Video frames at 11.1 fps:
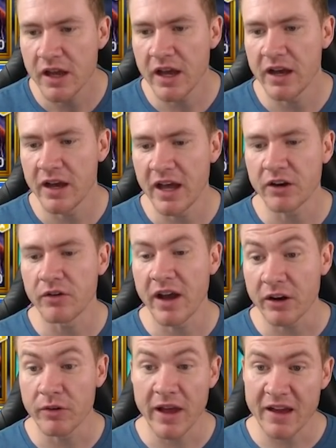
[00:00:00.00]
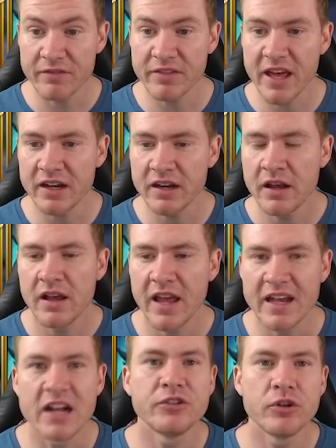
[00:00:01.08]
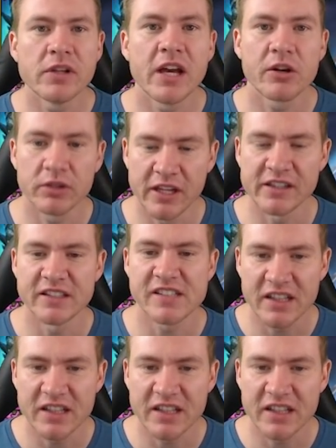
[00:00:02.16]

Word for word: Uh, I don't I don't have that. And I do like Relentless.